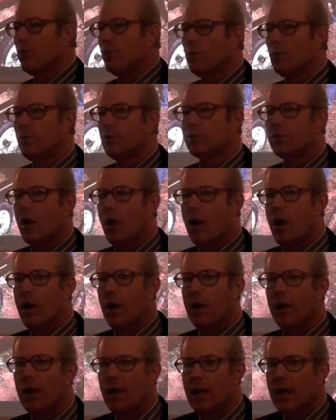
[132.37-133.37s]
rules
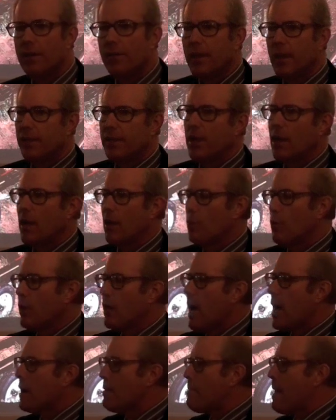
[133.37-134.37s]
are that
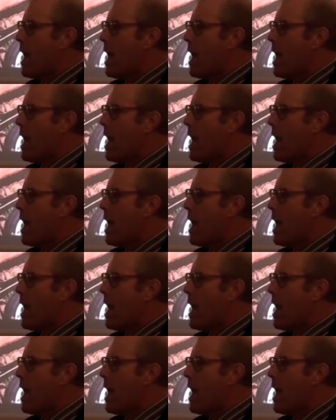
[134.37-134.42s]
we're not